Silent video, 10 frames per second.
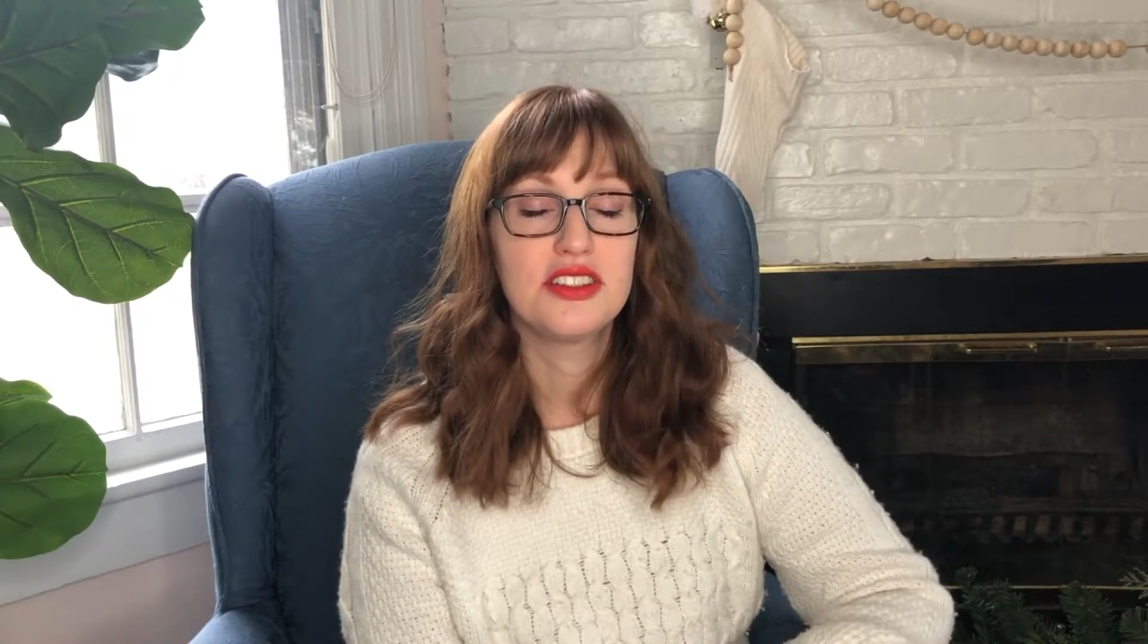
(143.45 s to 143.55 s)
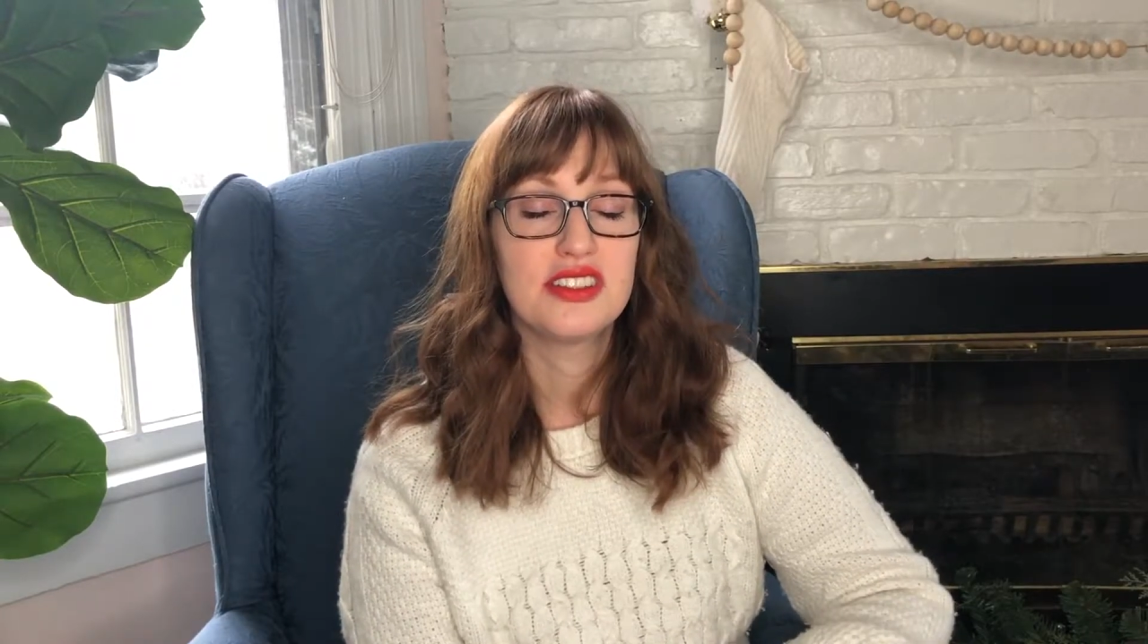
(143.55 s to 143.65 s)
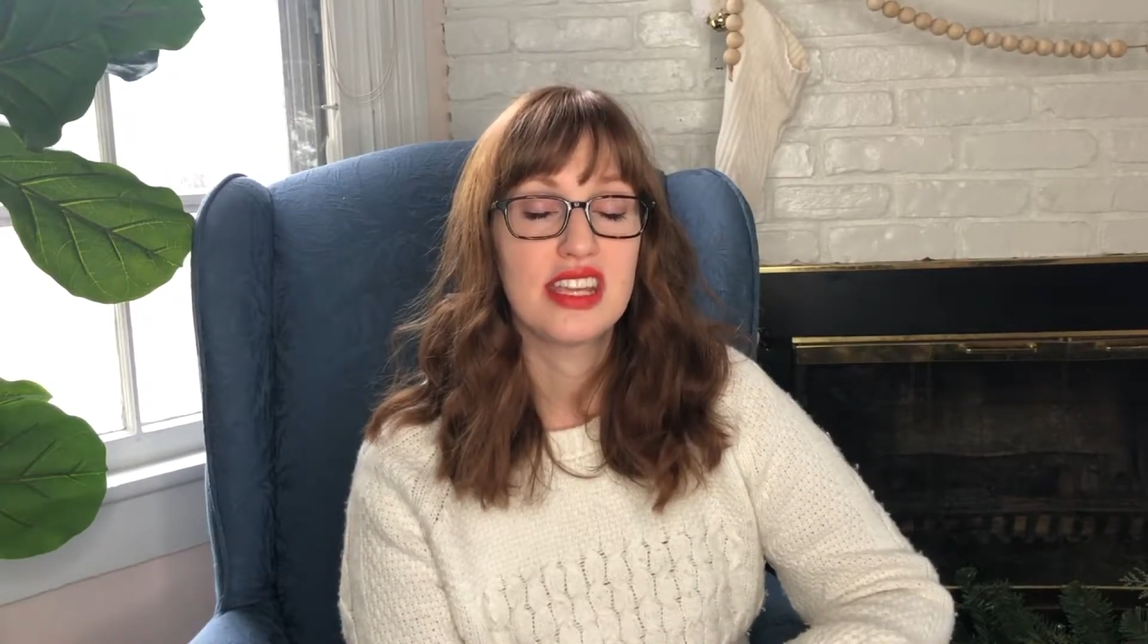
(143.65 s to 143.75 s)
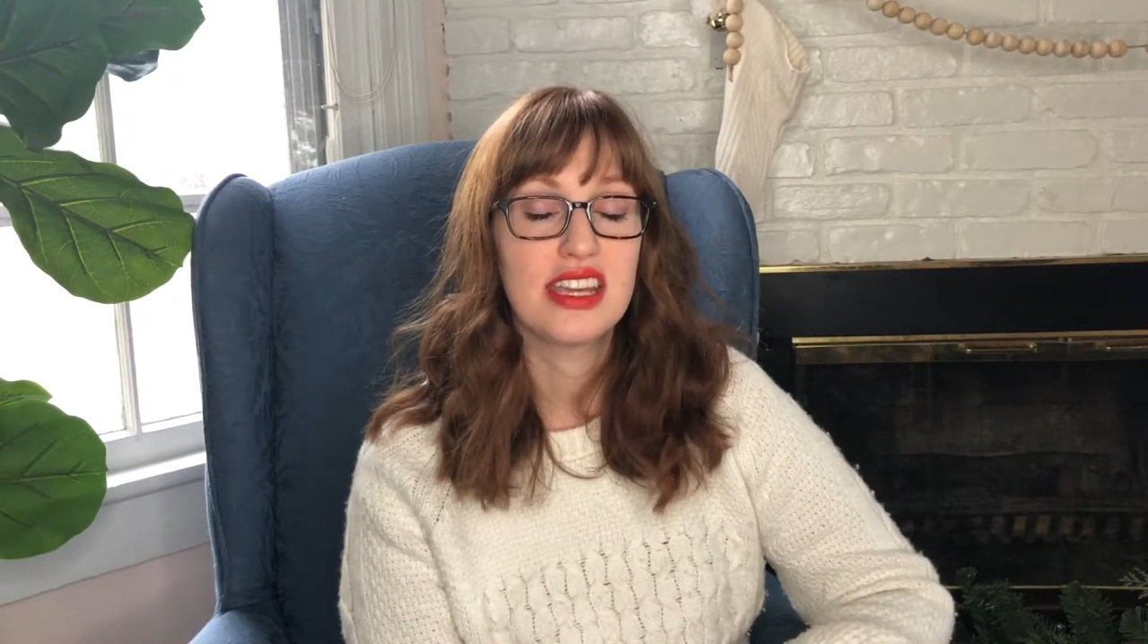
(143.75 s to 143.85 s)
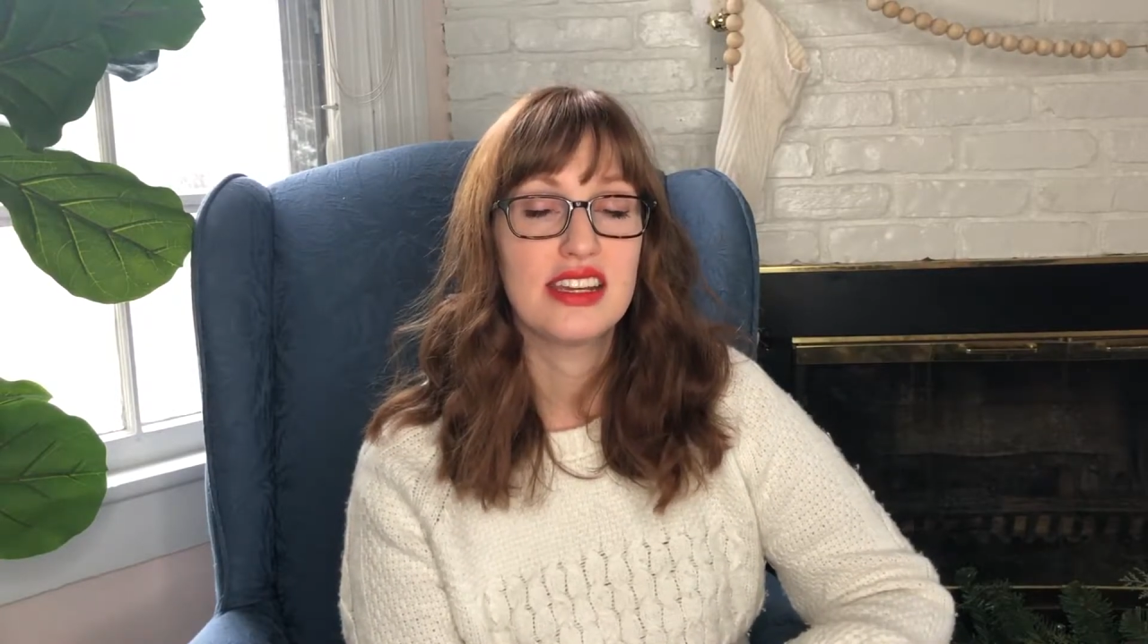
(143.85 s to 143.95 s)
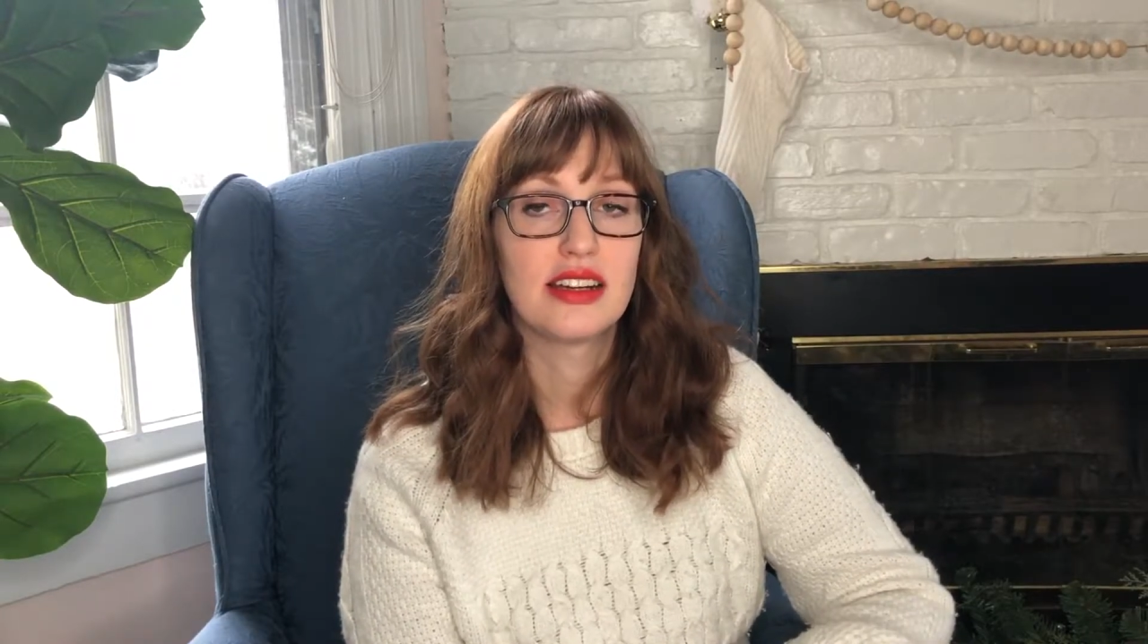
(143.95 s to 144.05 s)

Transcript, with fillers: just take